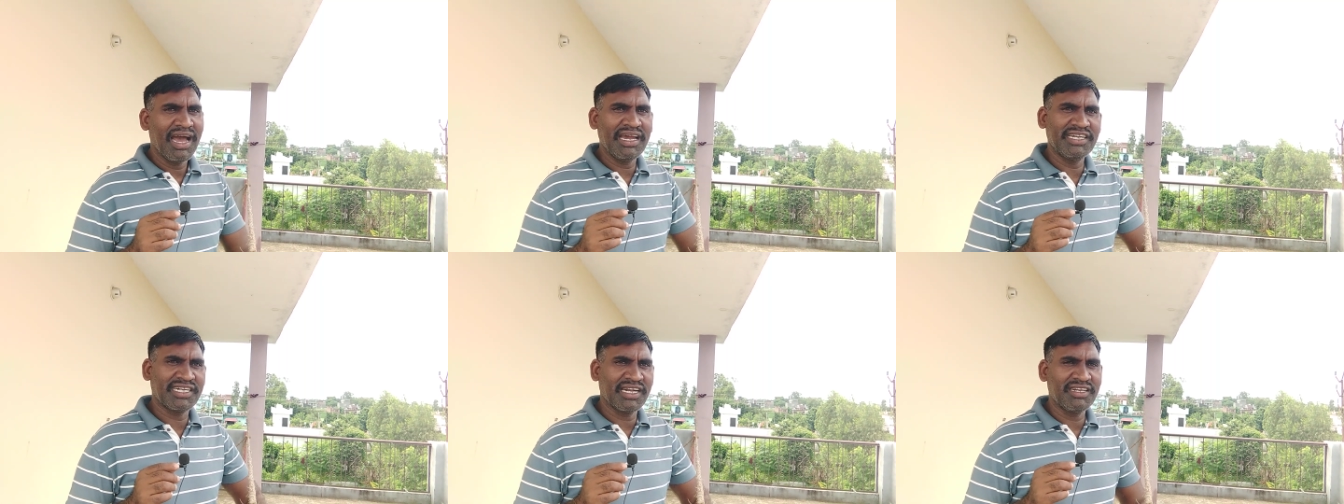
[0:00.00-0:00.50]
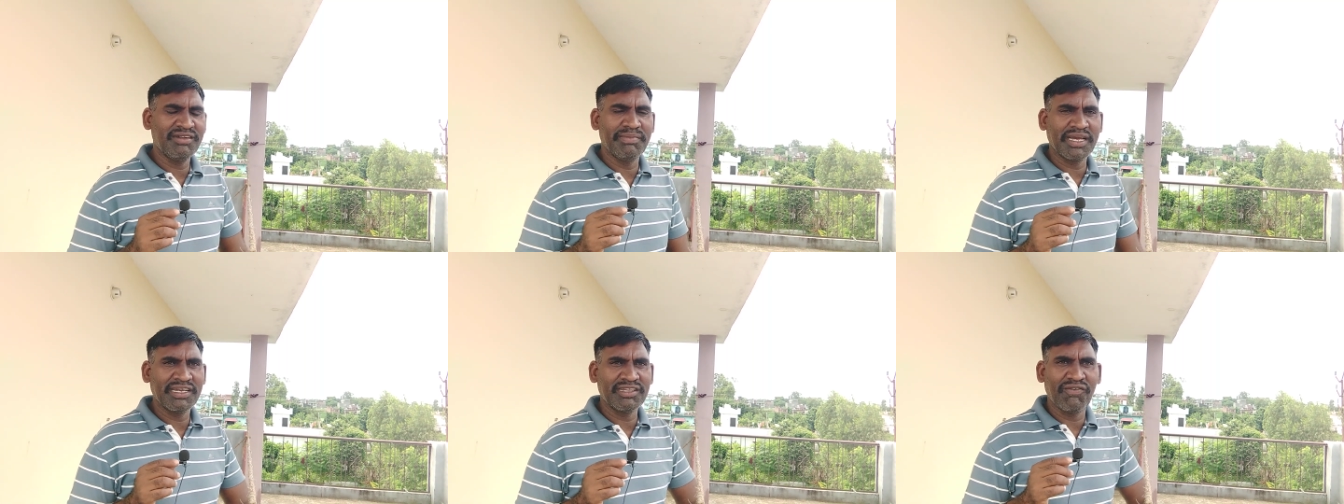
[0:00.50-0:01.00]
I started
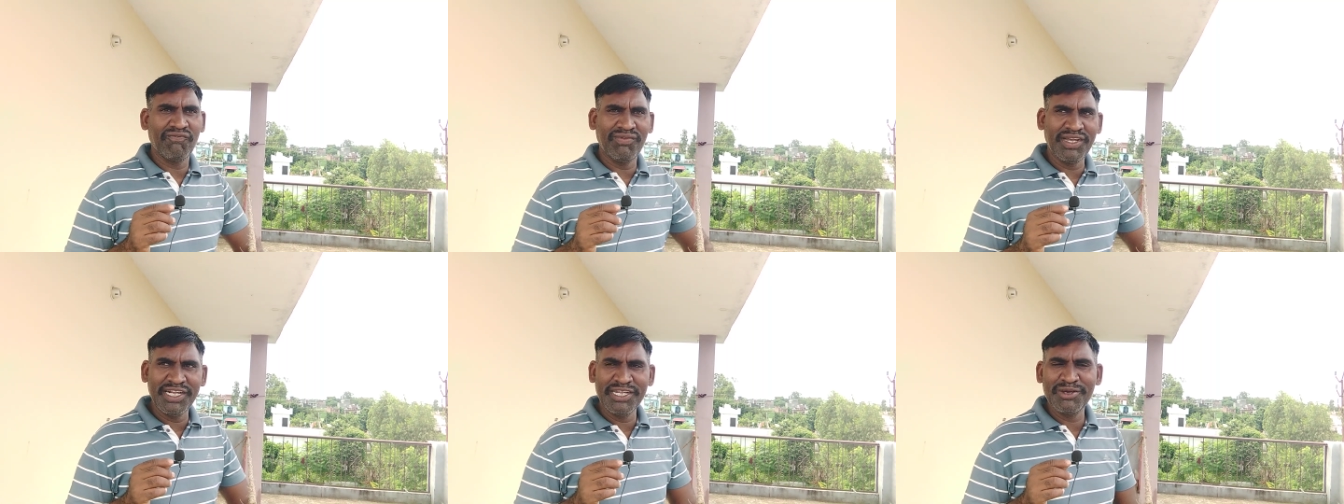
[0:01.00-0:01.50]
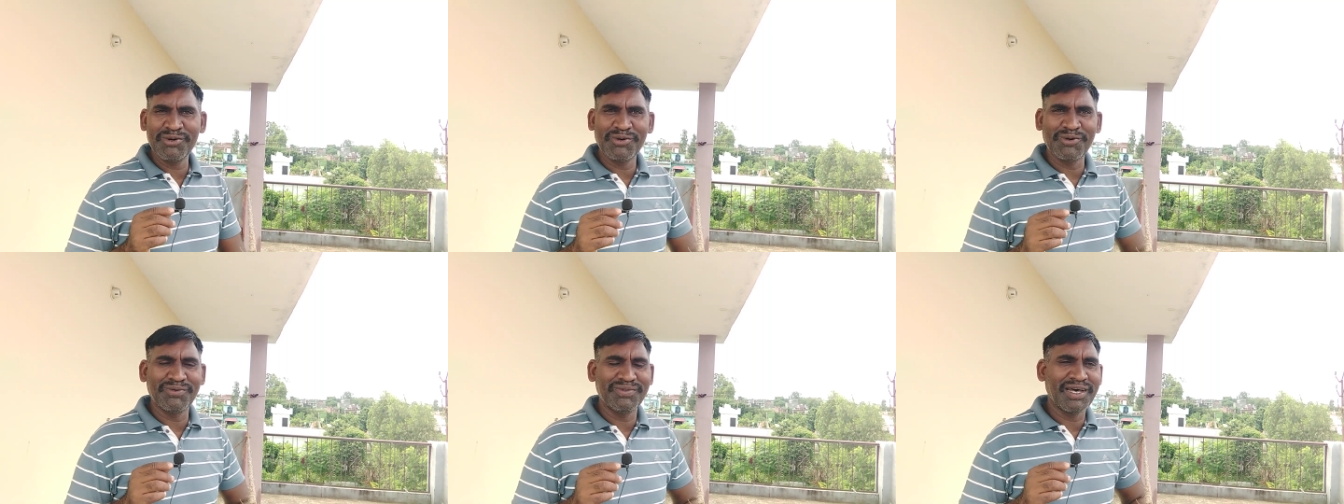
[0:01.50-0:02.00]
making the video
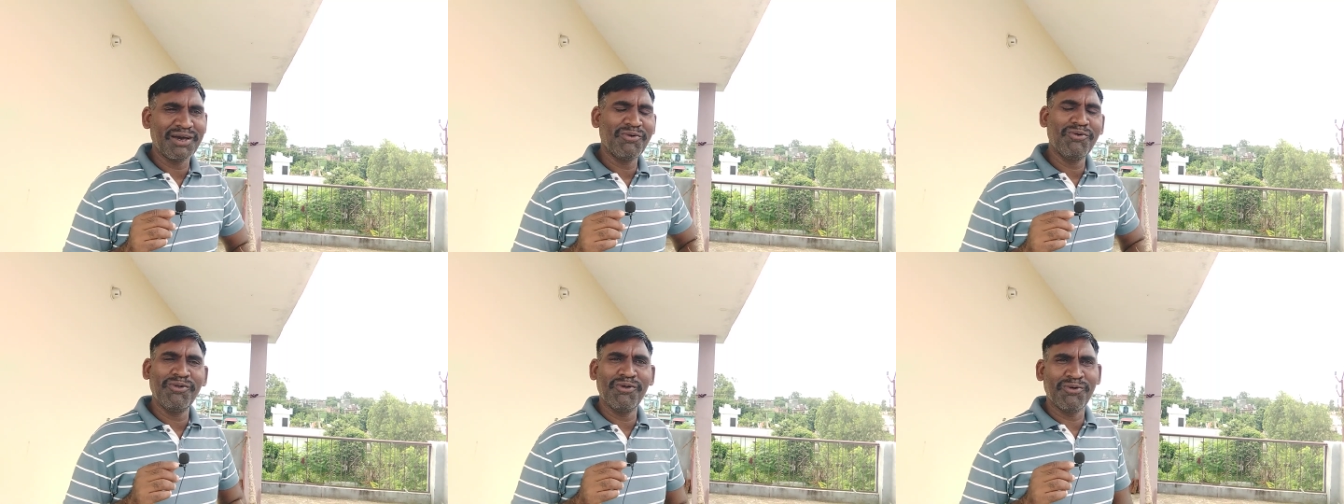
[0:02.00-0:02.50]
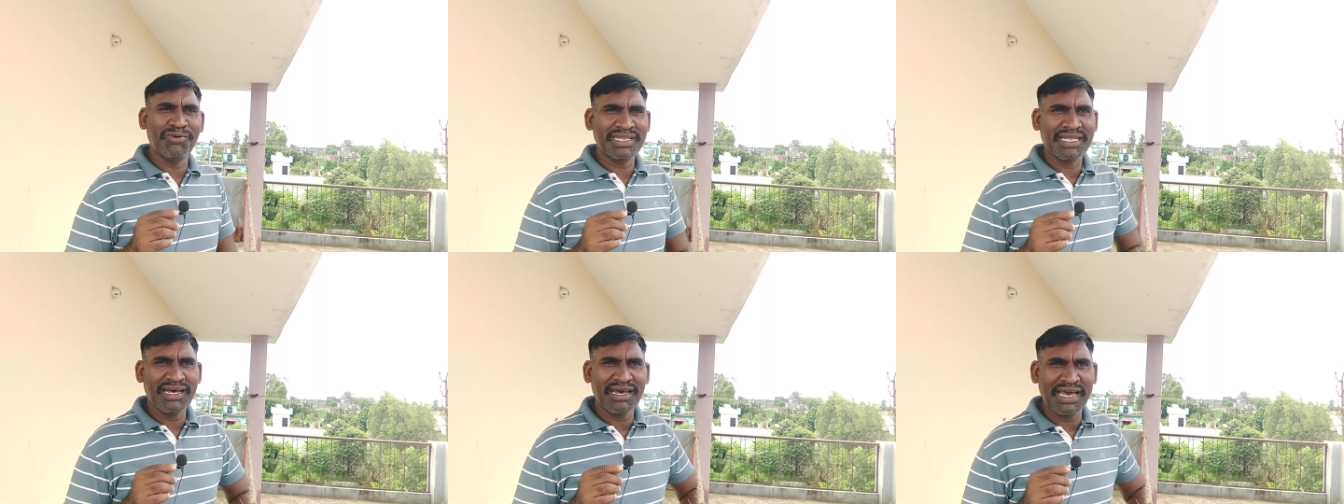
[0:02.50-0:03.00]
of the all over
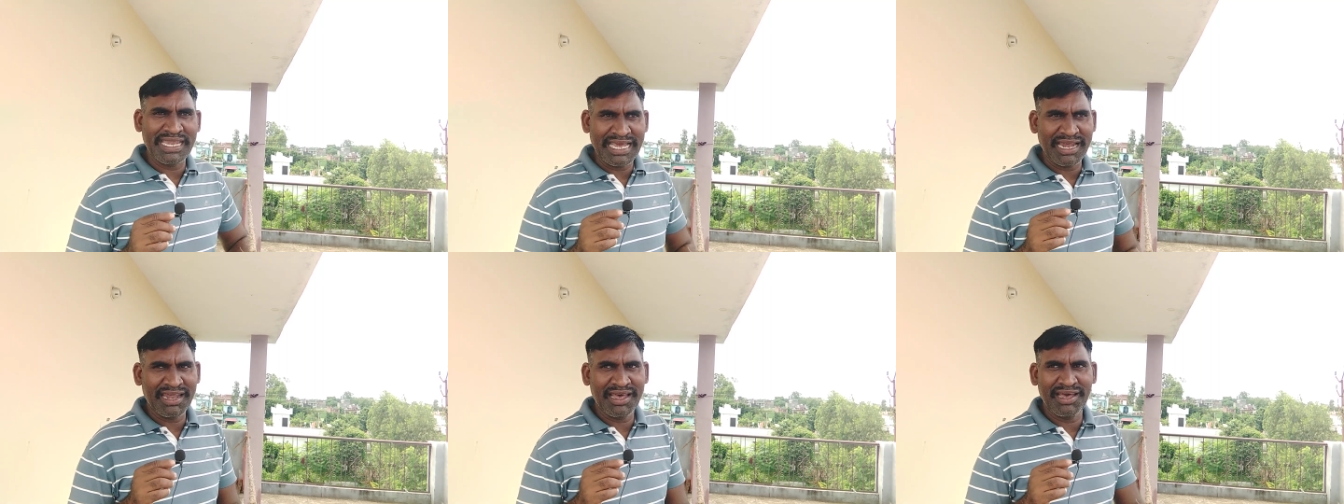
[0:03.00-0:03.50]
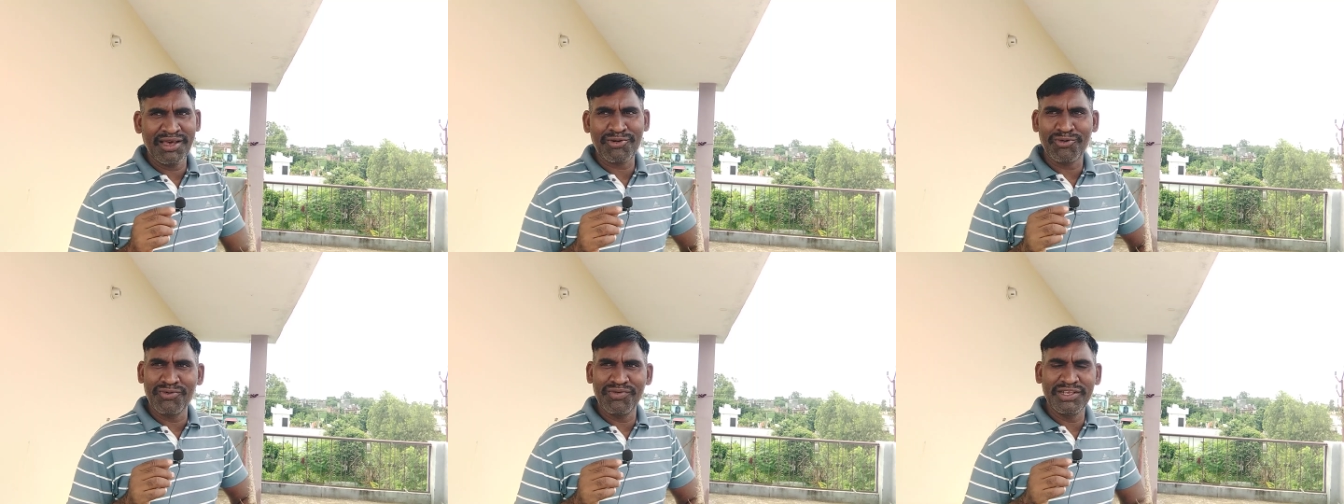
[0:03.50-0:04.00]
the Haryana
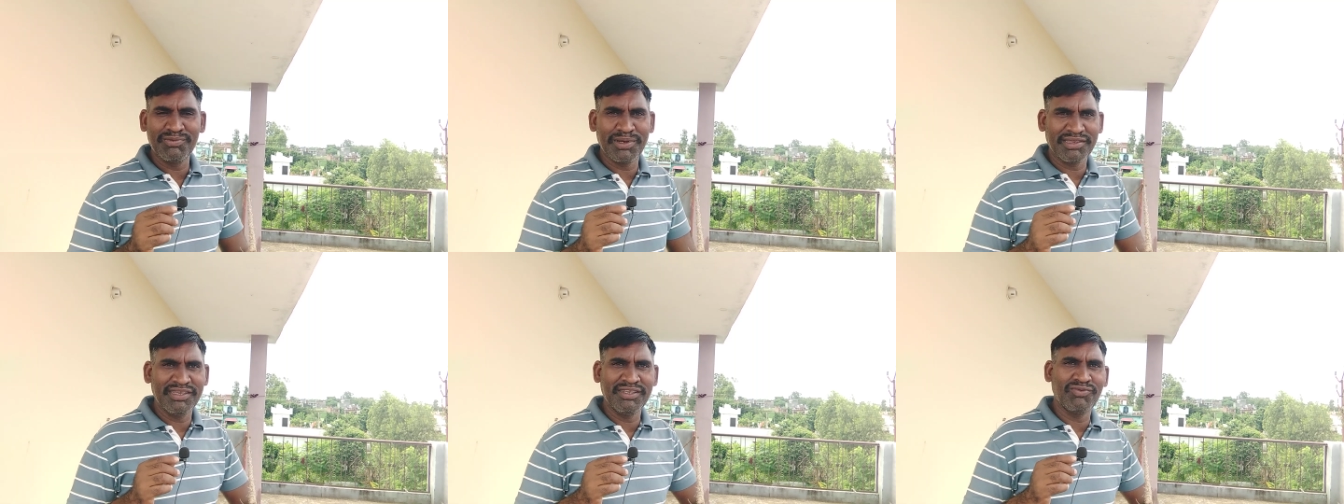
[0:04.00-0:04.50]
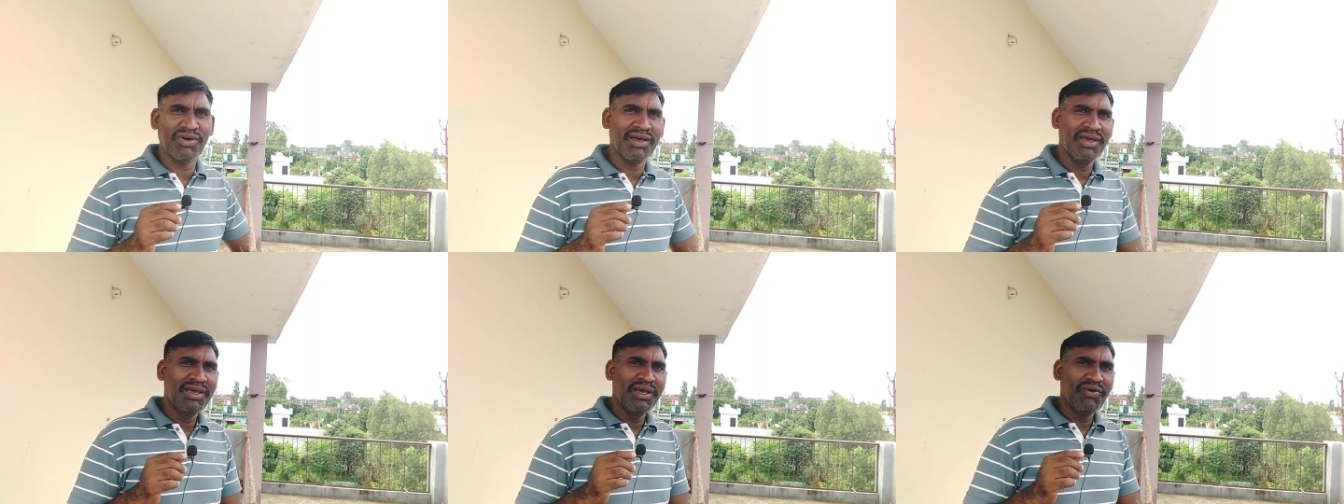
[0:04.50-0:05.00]
roadways Basid was,